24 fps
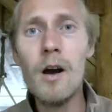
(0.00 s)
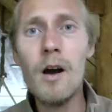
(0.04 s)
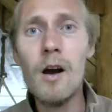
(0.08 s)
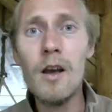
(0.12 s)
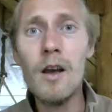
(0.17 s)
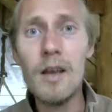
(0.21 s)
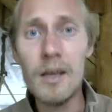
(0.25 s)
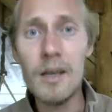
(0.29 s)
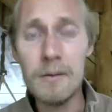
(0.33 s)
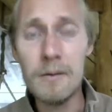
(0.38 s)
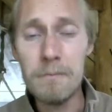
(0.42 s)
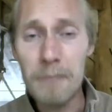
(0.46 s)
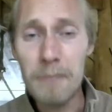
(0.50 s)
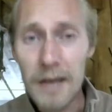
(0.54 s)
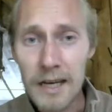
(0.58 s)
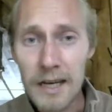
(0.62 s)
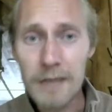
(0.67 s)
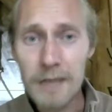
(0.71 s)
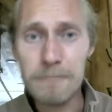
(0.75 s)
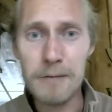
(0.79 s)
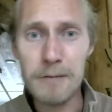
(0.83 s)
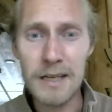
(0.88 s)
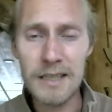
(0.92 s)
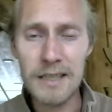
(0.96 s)
in many
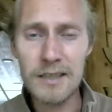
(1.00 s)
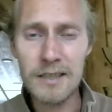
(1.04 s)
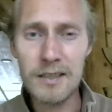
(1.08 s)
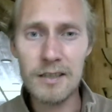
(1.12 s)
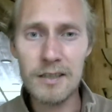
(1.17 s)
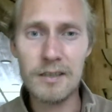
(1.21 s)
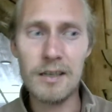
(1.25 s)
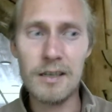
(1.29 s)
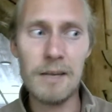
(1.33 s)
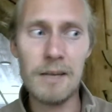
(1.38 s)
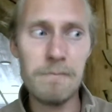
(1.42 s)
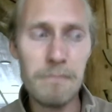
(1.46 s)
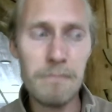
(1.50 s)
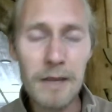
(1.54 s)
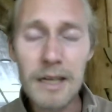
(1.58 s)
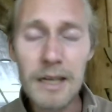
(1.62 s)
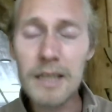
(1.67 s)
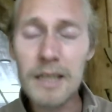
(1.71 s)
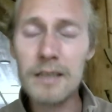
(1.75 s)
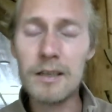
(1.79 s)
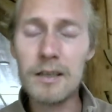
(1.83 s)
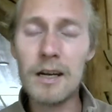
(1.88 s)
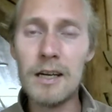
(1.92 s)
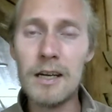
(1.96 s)
places and many
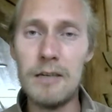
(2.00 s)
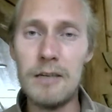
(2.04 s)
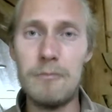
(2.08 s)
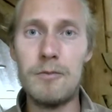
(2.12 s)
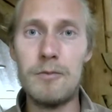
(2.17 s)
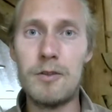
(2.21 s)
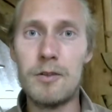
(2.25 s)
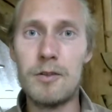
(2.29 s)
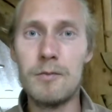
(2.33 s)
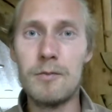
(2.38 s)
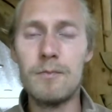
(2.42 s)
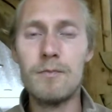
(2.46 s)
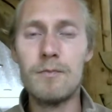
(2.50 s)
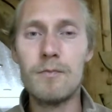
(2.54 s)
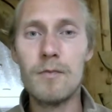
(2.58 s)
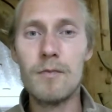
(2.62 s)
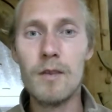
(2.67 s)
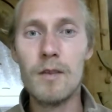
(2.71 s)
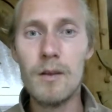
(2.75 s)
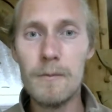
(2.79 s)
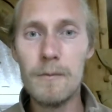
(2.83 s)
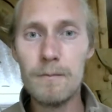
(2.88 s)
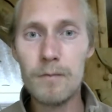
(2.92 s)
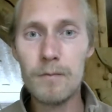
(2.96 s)
times.
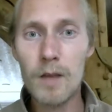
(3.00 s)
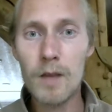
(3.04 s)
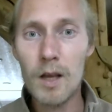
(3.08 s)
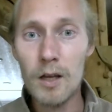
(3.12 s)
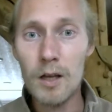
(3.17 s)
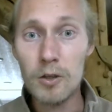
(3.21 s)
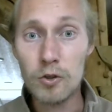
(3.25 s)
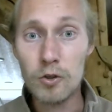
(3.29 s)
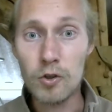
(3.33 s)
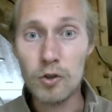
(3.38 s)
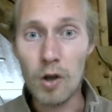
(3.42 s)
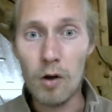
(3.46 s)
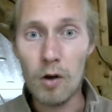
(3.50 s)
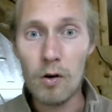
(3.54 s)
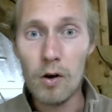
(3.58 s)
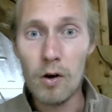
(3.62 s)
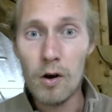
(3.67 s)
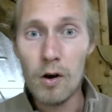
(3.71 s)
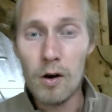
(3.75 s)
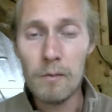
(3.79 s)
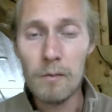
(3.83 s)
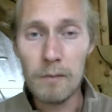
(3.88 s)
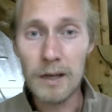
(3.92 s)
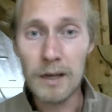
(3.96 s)
So
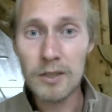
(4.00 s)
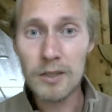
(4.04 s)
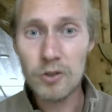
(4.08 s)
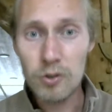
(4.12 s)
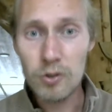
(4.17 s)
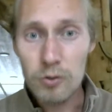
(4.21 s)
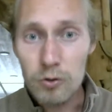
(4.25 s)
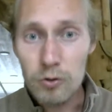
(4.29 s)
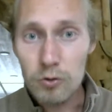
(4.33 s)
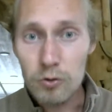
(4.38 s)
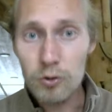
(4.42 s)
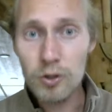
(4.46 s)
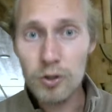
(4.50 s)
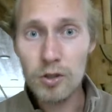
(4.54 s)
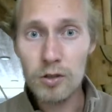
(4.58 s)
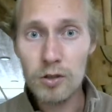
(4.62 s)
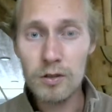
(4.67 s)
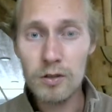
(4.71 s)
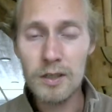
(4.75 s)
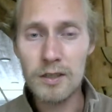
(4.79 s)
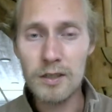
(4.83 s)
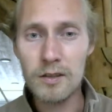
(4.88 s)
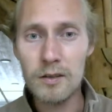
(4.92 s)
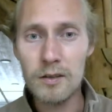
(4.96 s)
my solution
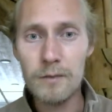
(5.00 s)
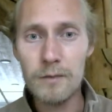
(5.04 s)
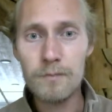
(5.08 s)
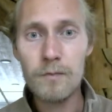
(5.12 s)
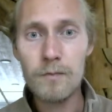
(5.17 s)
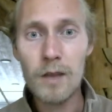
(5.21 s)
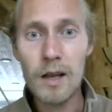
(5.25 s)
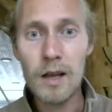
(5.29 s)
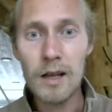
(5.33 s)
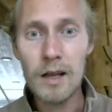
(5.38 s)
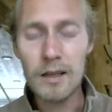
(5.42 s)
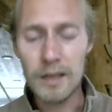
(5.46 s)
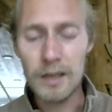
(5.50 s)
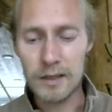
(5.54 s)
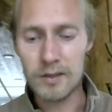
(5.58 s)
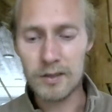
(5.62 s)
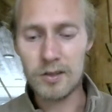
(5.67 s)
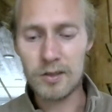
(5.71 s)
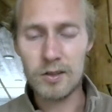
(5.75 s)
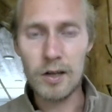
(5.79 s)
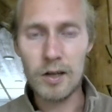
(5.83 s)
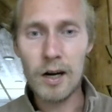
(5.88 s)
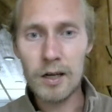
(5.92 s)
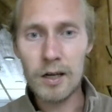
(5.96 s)
is that
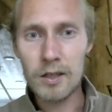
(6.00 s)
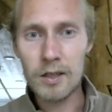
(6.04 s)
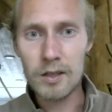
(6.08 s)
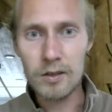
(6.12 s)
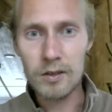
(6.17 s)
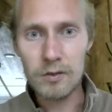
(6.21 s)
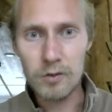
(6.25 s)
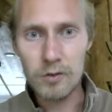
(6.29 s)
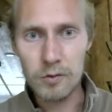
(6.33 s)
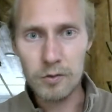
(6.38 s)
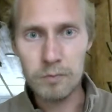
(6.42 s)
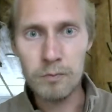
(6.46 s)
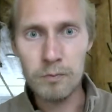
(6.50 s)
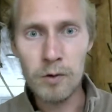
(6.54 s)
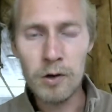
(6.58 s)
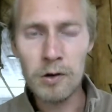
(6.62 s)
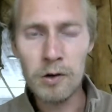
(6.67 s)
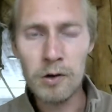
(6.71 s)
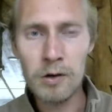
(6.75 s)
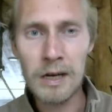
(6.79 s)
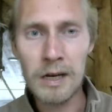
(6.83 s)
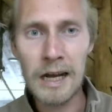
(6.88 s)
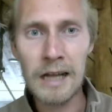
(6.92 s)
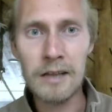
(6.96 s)
start
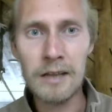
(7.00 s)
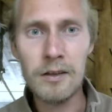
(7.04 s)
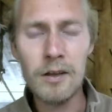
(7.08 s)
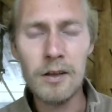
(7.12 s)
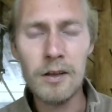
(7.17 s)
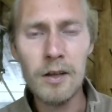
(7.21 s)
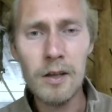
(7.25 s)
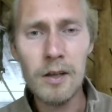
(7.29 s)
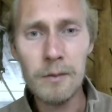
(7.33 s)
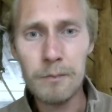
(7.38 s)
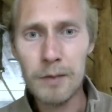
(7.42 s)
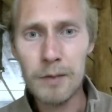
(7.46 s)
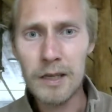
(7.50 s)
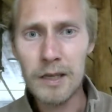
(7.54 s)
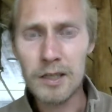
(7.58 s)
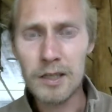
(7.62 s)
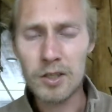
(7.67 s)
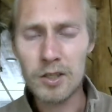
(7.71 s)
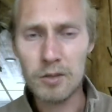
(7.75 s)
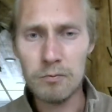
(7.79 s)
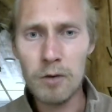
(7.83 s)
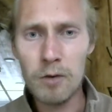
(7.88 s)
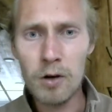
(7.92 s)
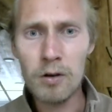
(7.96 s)
small and be a
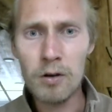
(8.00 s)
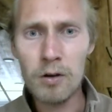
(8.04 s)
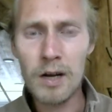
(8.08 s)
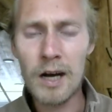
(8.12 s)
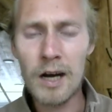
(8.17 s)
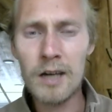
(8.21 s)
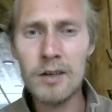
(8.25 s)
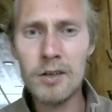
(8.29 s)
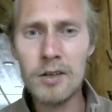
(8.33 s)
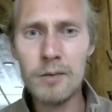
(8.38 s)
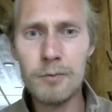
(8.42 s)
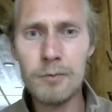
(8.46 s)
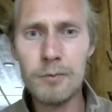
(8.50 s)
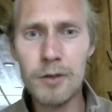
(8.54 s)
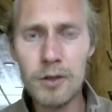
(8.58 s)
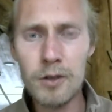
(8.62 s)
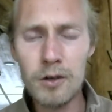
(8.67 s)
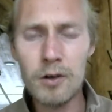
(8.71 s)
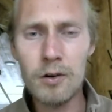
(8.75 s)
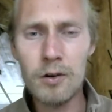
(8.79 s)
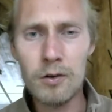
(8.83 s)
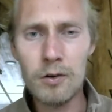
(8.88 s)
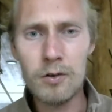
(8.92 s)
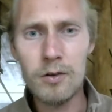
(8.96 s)
small
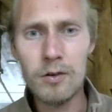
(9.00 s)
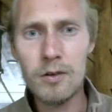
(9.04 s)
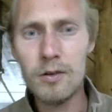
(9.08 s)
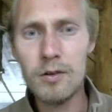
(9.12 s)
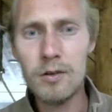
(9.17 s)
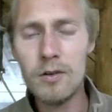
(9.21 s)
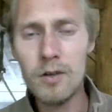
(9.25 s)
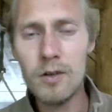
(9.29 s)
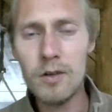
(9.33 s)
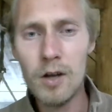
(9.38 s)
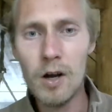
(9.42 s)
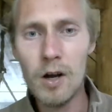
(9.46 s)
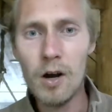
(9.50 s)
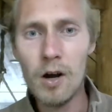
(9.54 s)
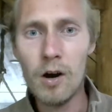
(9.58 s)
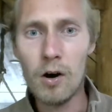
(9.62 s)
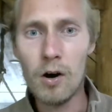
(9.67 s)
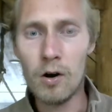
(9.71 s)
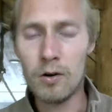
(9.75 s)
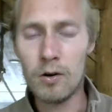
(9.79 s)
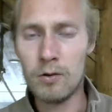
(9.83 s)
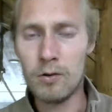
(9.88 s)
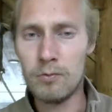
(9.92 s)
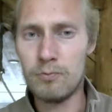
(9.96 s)
entrepreneur,
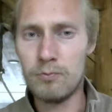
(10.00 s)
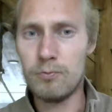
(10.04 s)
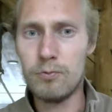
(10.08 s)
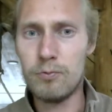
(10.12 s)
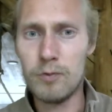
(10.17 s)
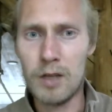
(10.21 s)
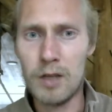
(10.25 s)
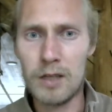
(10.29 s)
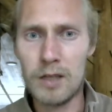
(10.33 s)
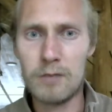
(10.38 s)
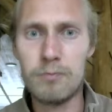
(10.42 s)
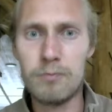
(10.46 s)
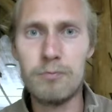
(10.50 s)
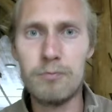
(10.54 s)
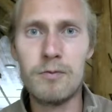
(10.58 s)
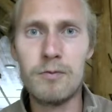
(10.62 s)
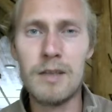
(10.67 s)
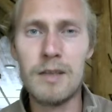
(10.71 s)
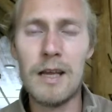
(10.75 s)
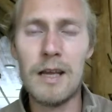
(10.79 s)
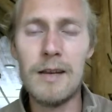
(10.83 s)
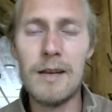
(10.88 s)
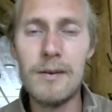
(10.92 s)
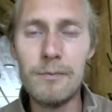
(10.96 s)
or like
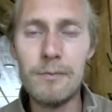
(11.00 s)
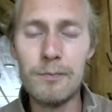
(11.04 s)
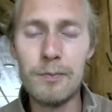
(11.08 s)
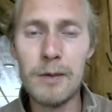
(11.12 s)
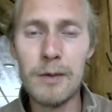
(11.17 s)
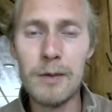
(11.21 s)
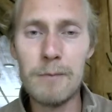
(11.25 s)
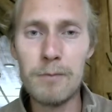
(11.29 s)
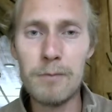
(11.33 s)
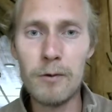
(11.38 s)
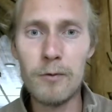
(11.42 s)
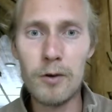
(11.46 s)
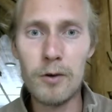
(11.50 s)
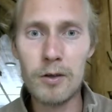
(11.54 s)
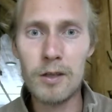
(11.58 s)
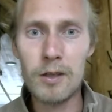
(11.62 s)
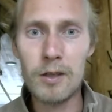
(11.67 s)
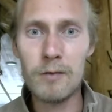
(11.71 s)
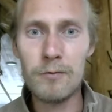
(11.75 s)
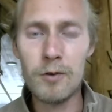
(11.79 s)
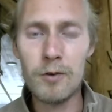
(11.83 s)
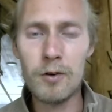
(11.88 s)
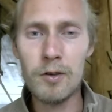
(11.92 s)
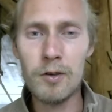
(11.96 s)
10 people working
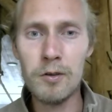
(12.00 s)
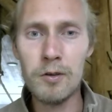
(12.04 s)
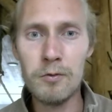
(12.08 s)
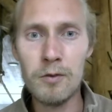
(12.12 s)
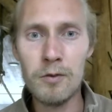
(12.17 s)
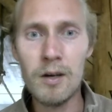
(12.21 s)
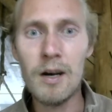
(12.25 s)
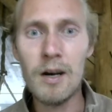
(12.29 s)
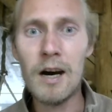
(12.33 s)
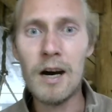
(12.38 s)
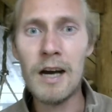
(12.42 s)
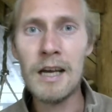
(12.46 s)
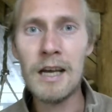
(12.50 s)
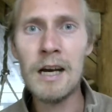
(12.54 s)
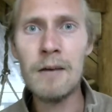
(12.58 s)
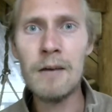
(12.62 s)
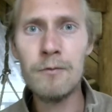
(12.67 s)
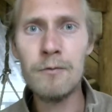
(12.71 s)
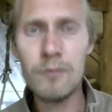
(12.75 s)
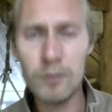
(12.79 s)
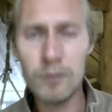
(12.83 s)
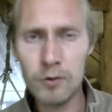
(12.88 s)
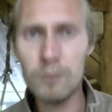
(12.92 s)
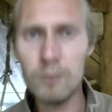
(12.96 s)
for you. I have
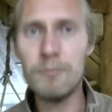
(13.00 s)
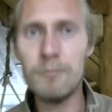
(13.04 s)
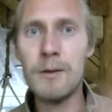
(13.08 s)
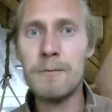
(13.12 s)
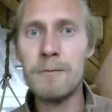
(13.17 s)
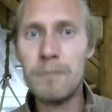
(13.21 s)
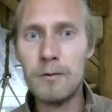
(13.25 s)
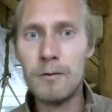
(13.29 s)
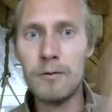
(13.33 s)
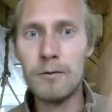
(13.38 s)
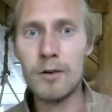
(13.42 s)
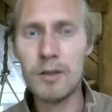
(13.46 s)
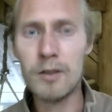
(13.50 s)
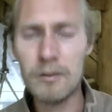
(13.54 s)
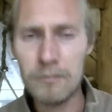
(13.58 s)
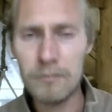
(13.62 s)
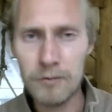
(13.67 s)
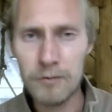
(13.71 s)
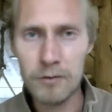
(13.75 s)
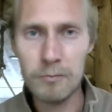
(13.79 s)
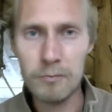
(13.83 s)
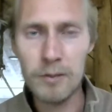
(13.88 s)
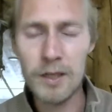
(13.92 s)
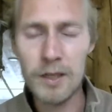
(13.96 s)
2 people working for
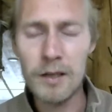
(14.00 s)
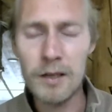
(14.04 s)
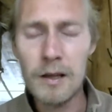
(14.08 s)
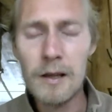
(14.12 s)
me